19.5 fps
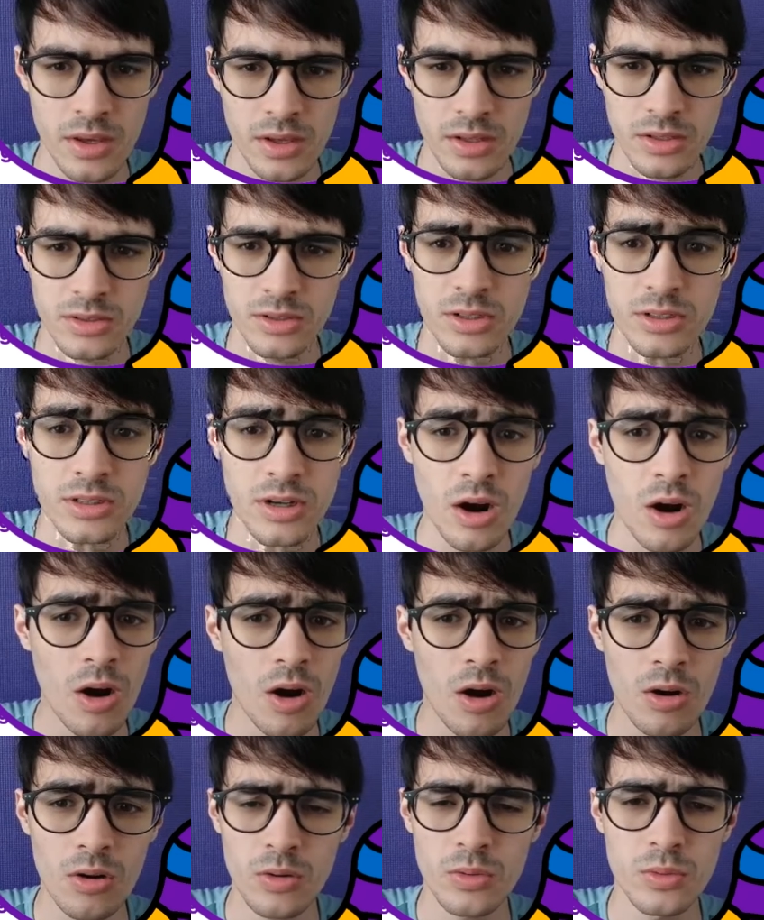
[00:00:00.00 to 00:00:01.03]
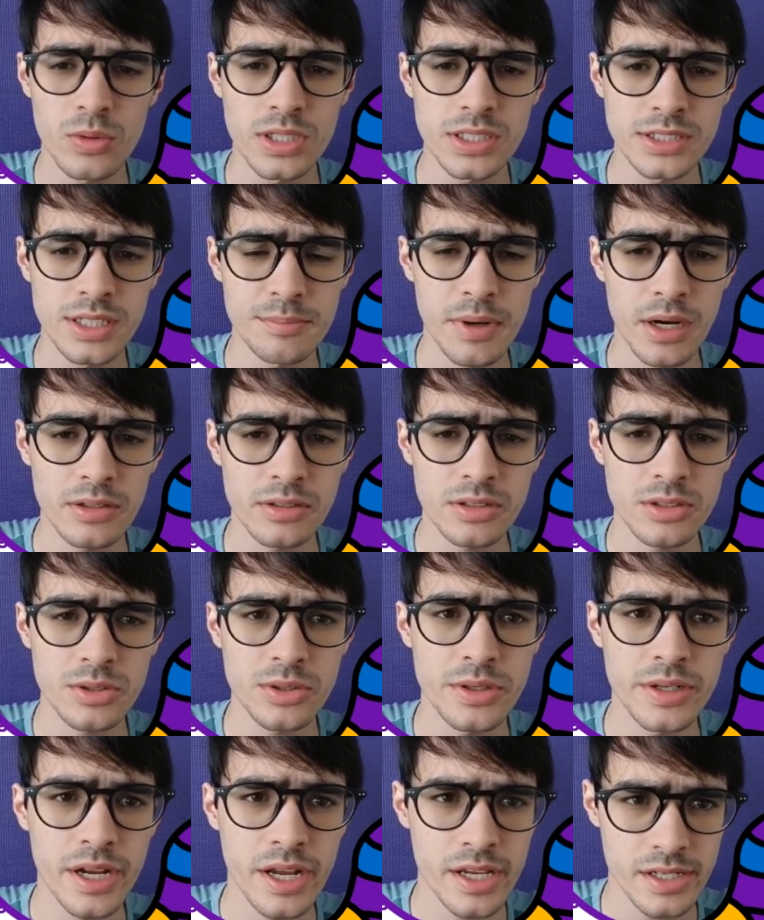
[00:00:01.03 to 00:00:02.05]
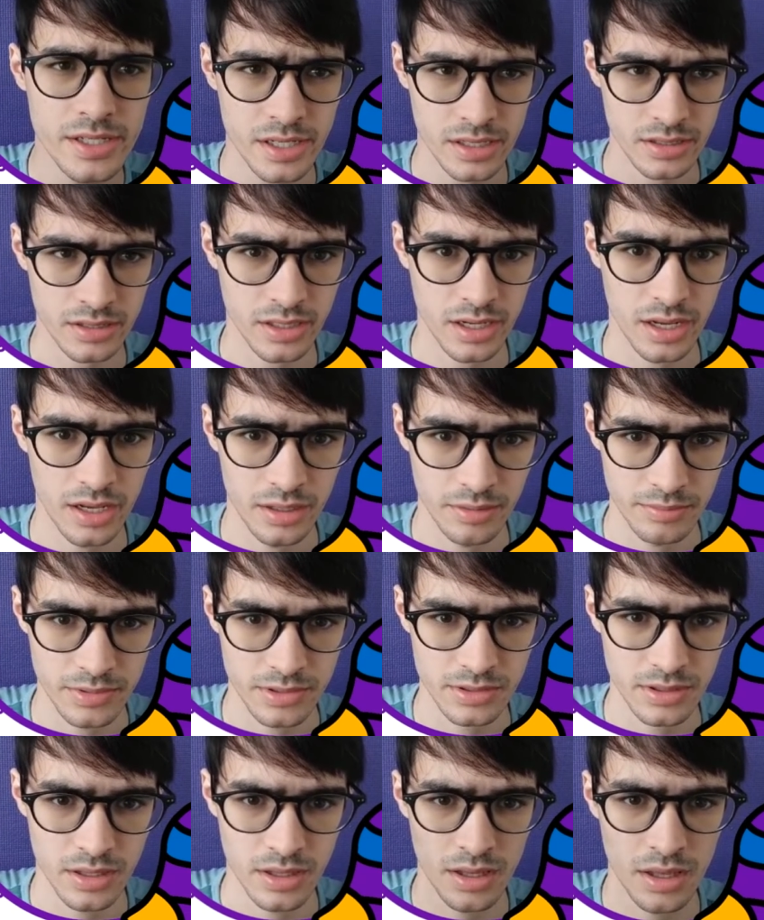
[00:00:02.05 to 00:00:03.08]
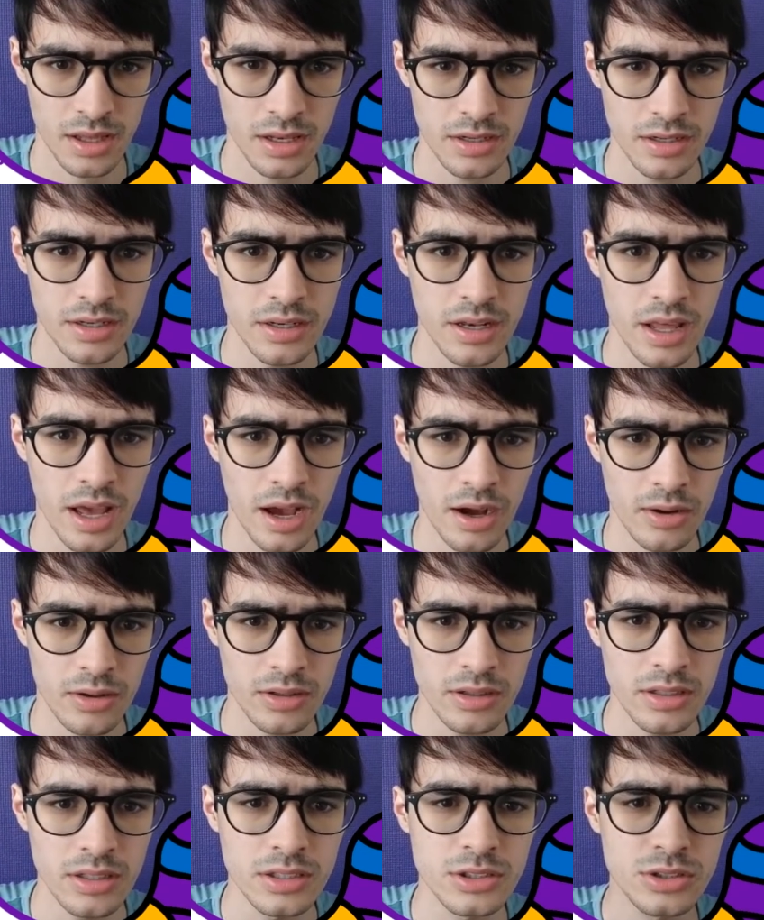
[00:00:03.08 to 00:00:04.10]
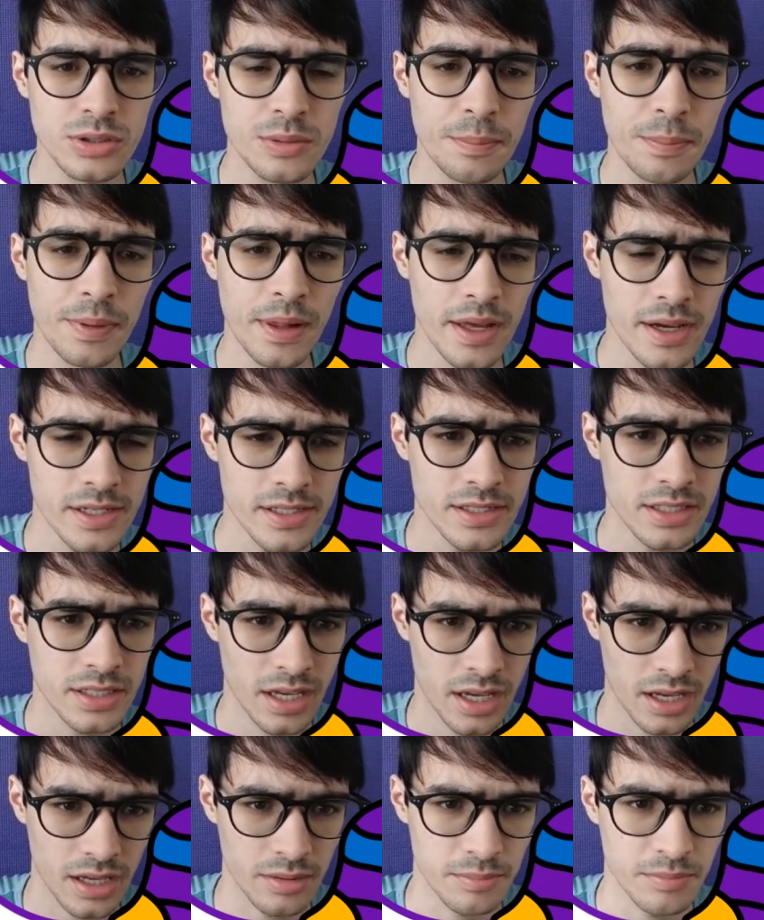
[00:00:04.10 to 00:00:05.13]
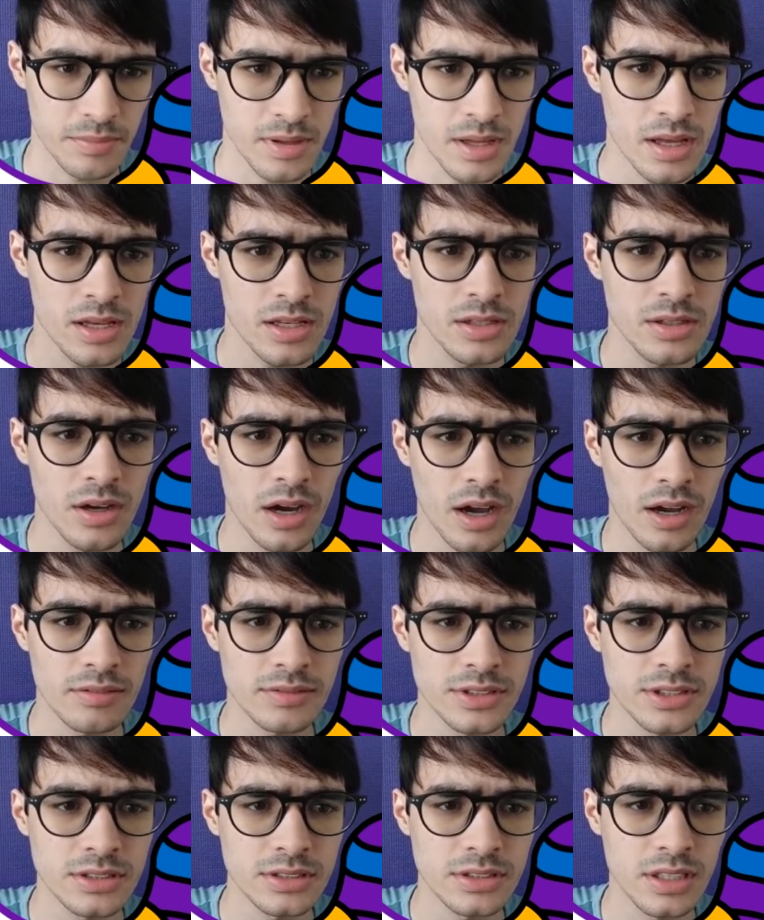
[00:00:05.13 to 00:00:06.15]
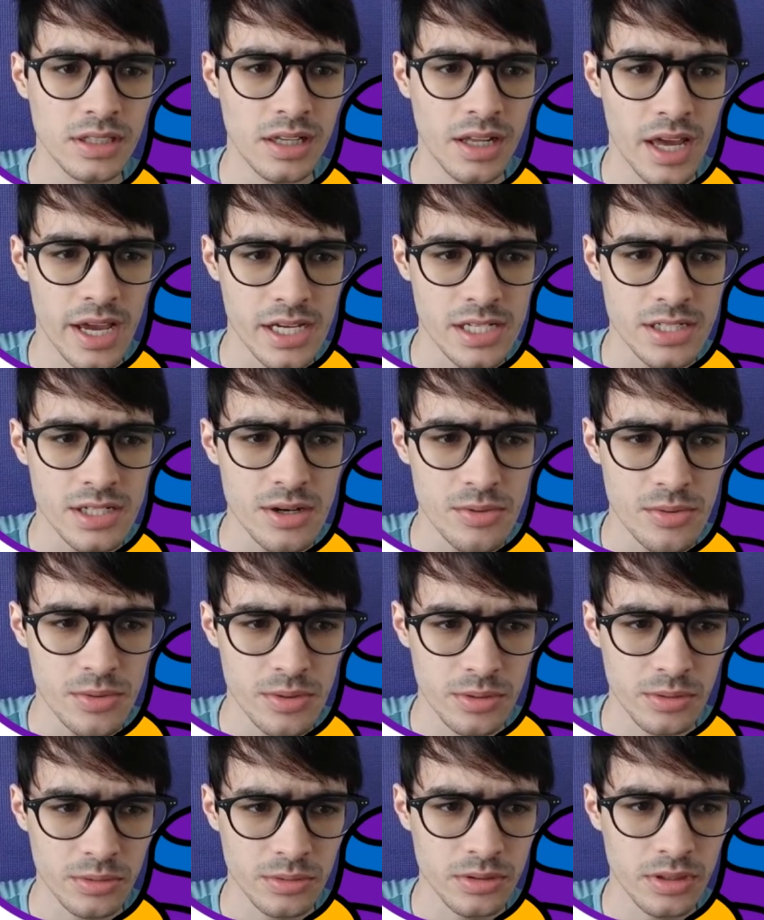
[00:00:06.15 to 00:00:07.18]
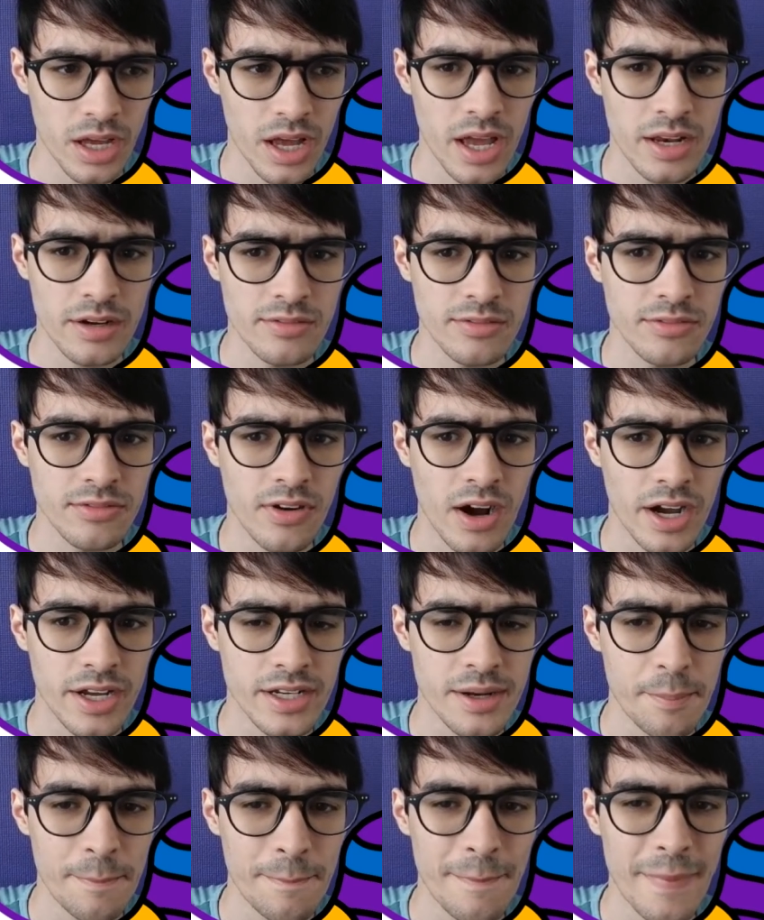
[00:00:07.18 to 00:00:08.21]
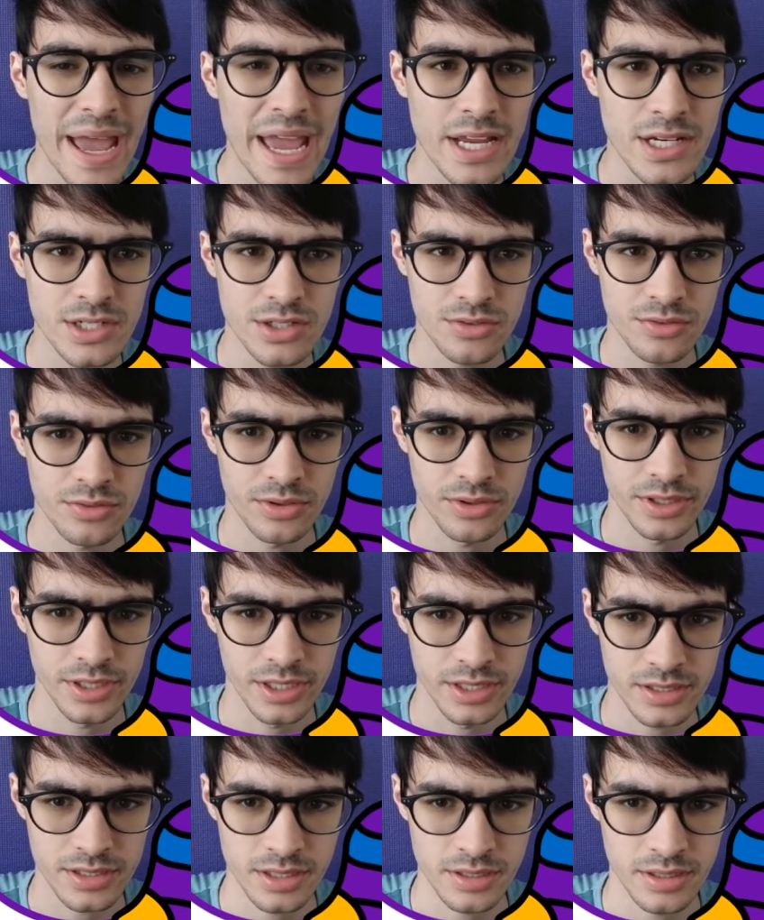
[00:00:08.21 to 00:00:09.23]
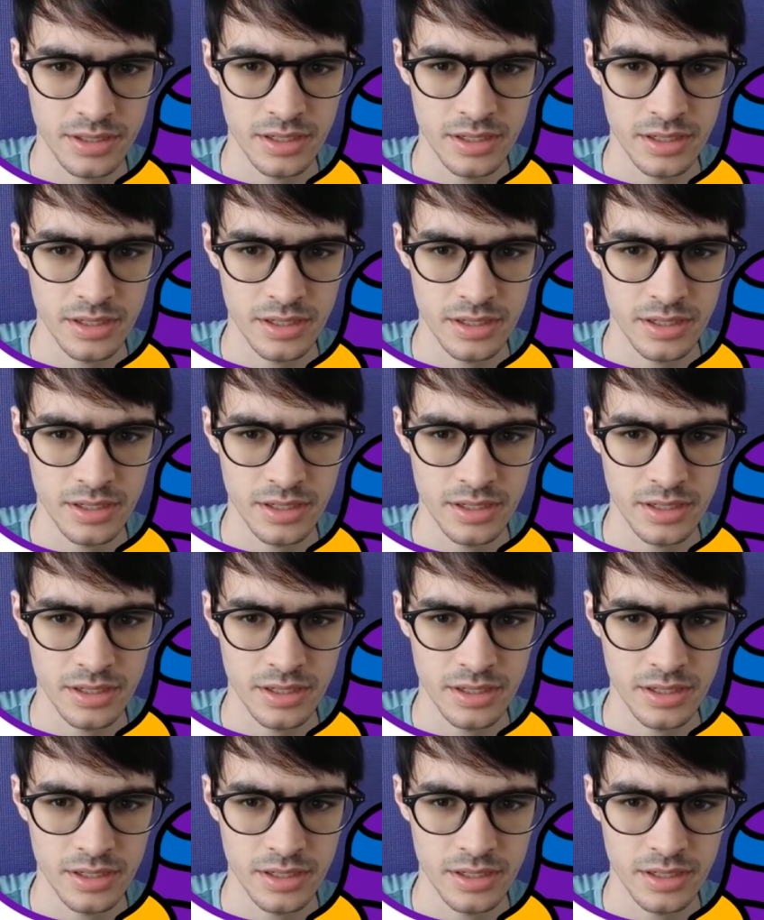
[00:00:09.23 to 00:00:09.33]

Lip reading: That all was about creating games. Now, to play the game, you have to select a rule and find a match for it.